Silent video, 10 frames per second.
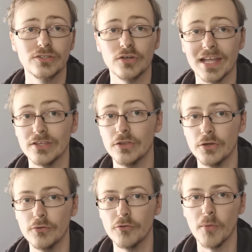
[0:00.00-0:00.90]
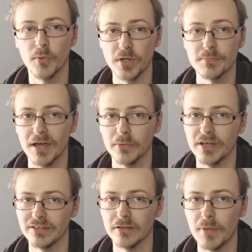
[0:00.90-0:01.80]
to get Doudrop, which by the
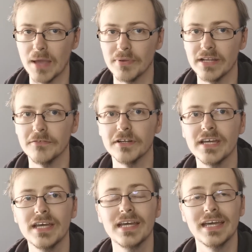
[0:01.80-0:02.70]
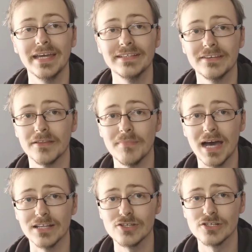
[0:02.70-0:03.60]
way is still Piper Niven, into the
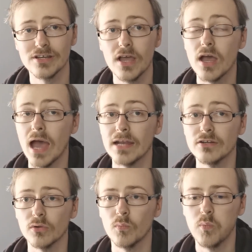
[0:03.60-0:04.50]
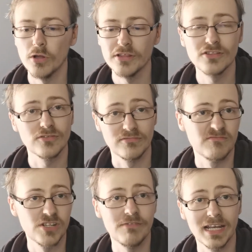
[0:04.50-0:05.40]
match. And once
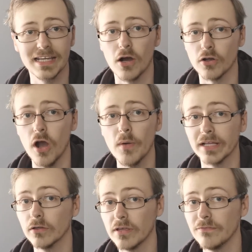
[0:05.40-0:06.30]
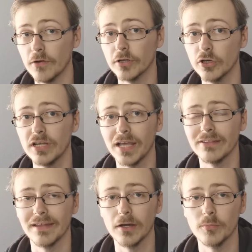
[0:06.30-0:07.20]
she really got going, looking very good
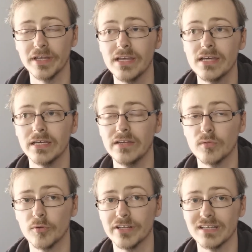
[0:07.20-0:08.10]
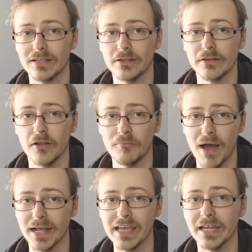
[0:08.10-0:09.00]
against Naomi, Eva Marie tagged herself
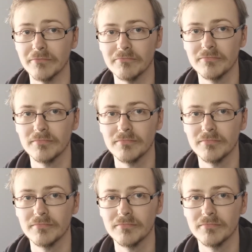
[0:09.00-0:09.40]
back in.